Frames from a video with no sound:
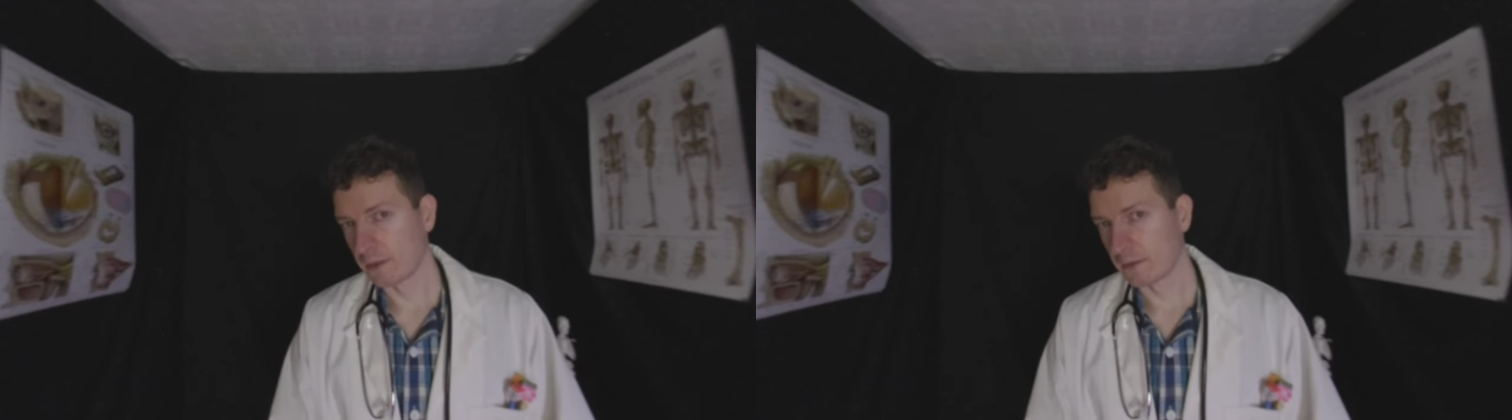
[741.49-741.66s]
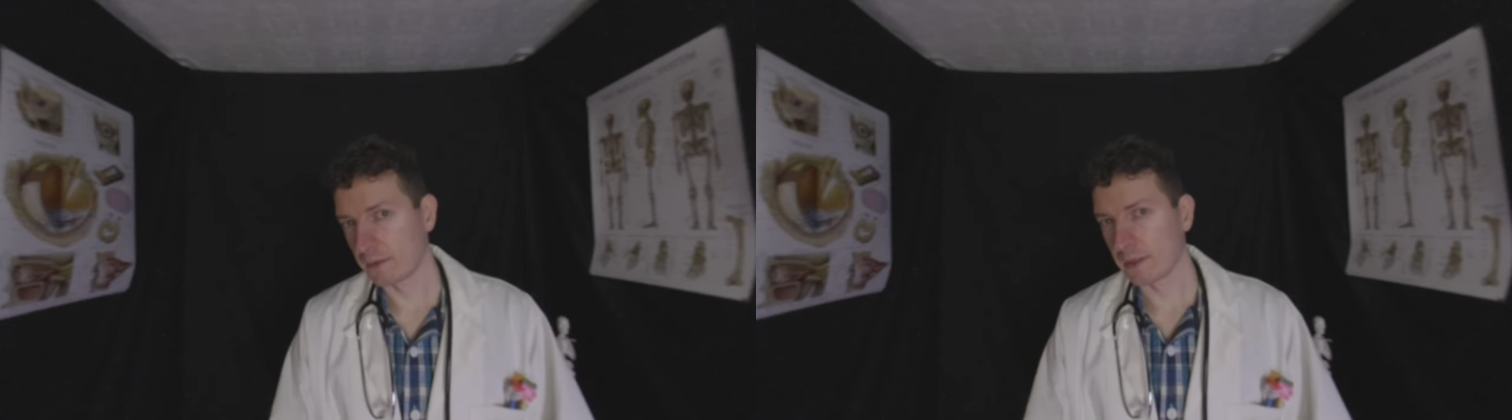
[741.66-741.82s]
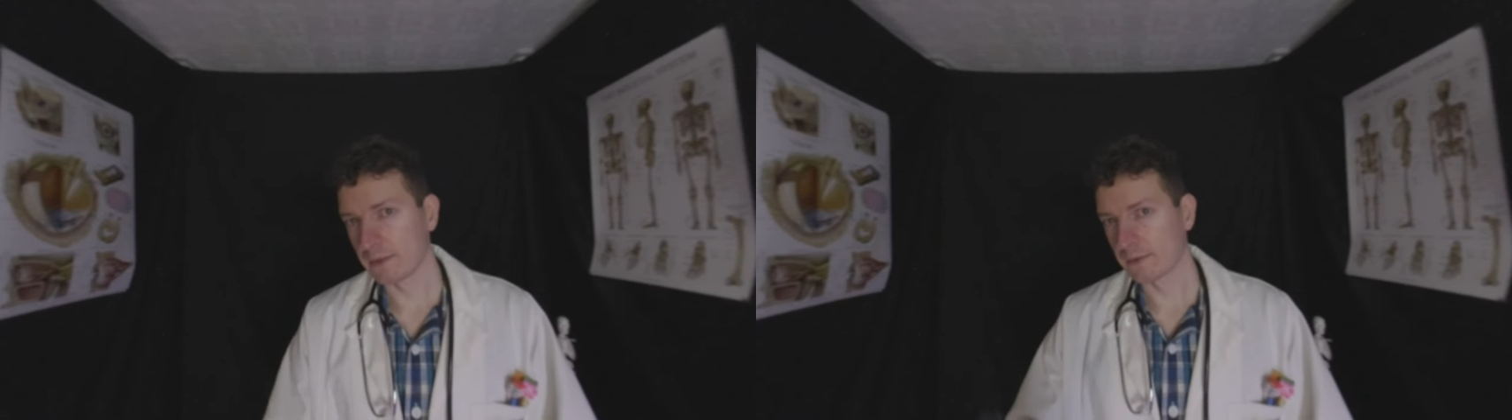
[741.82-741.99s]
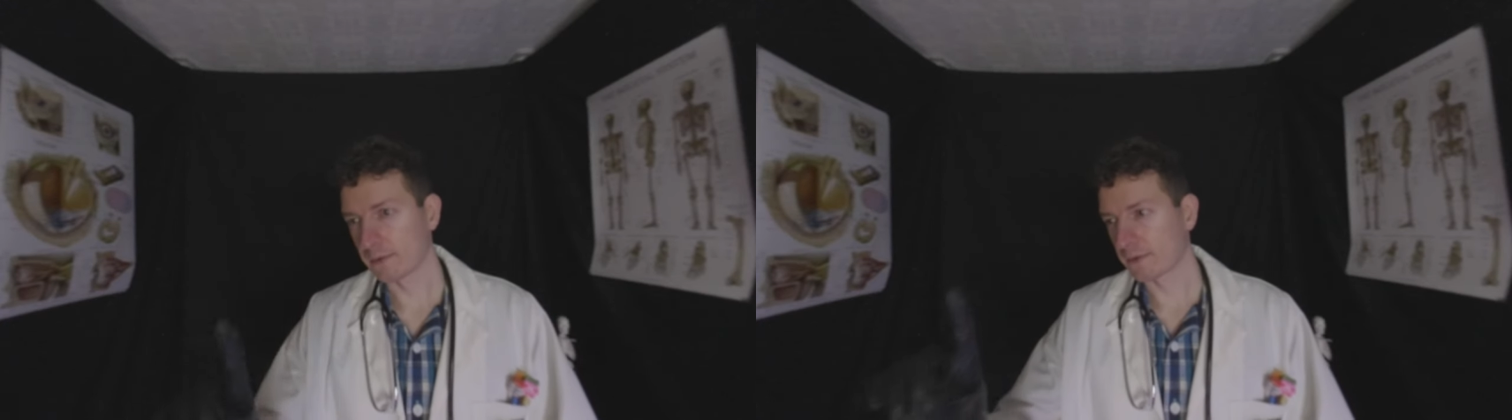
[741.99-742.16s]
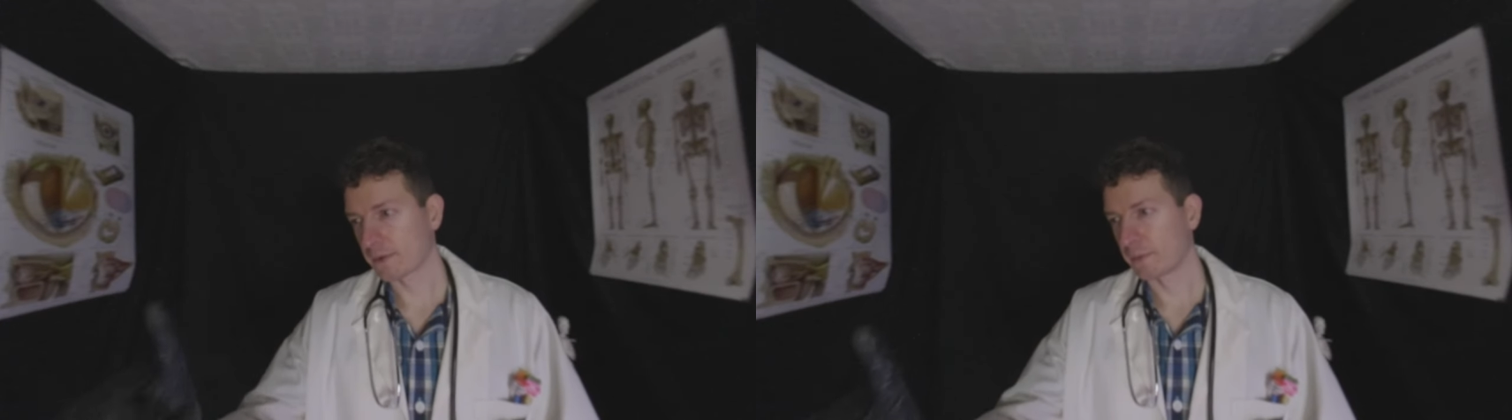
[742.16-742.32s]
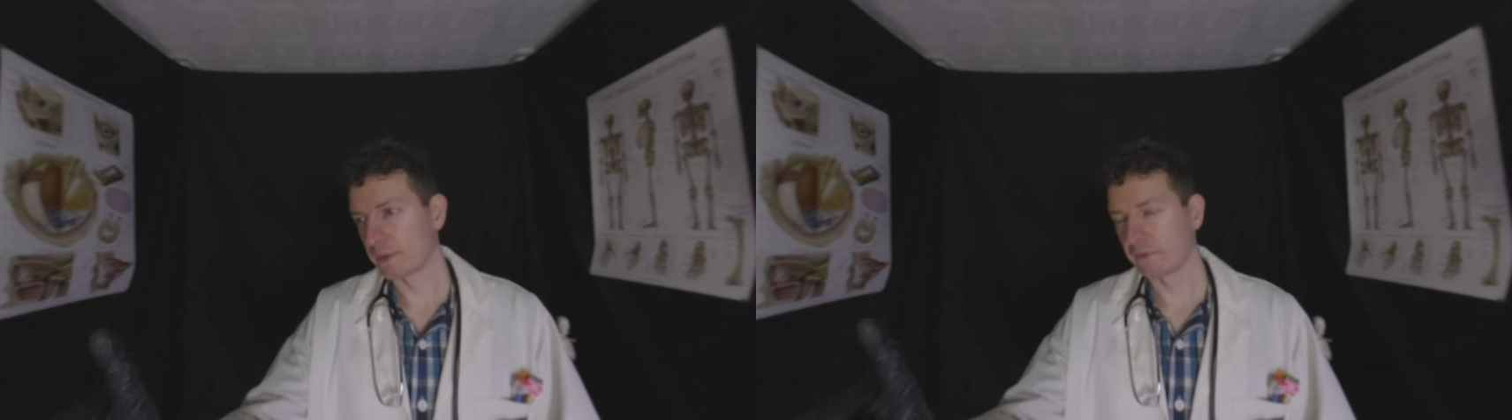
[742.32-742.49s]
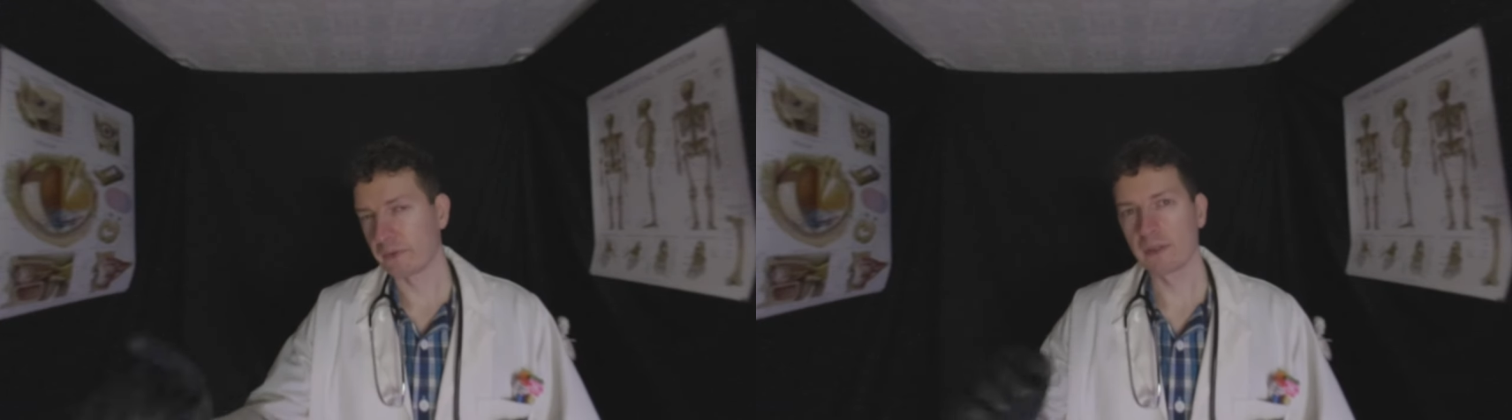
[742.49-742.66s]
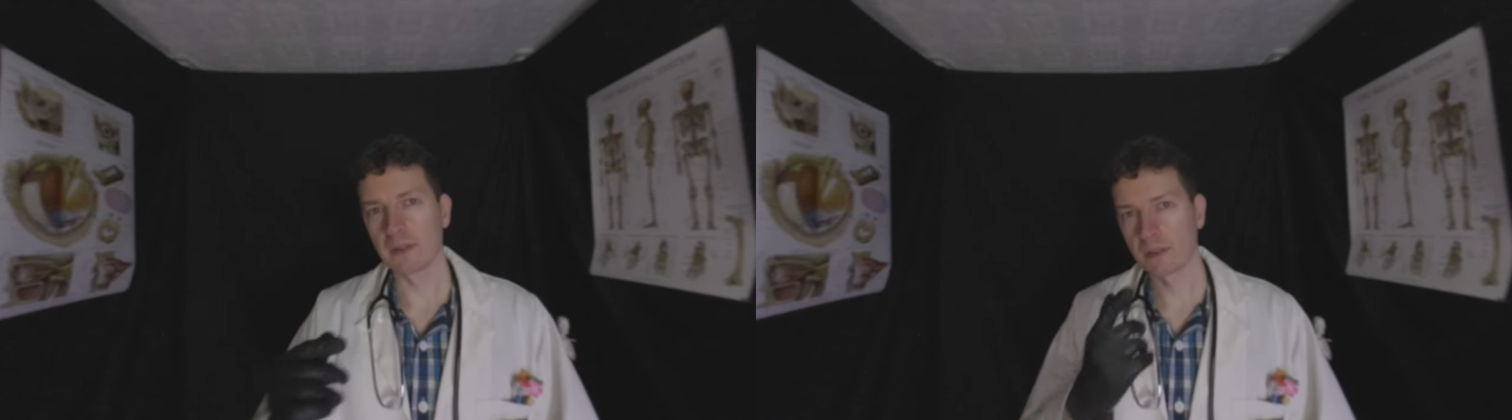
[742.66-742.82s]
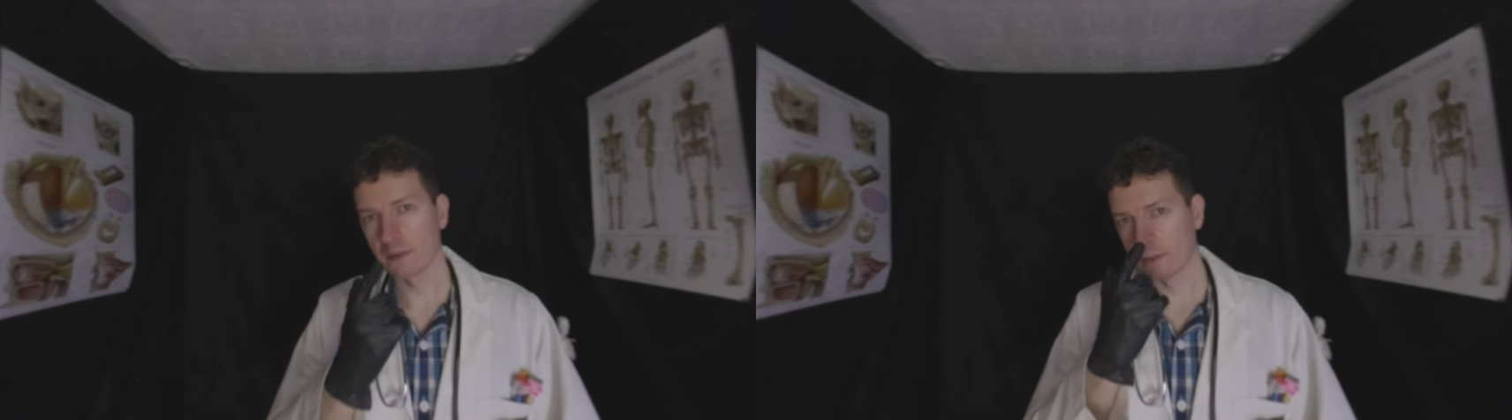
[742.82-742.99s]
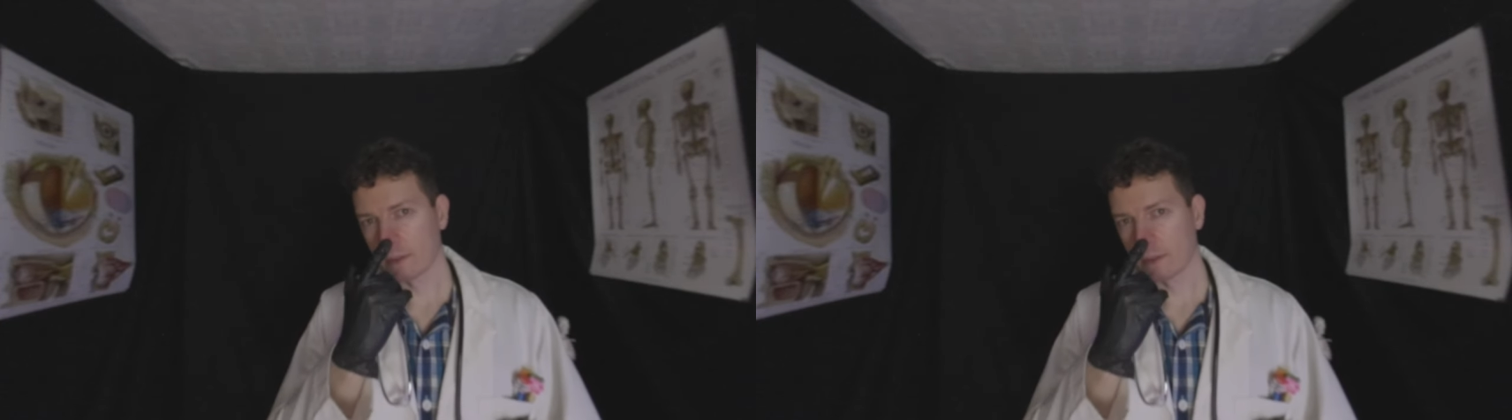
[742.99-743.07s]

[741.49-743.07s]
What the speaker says: Okay, so it's going to be the finger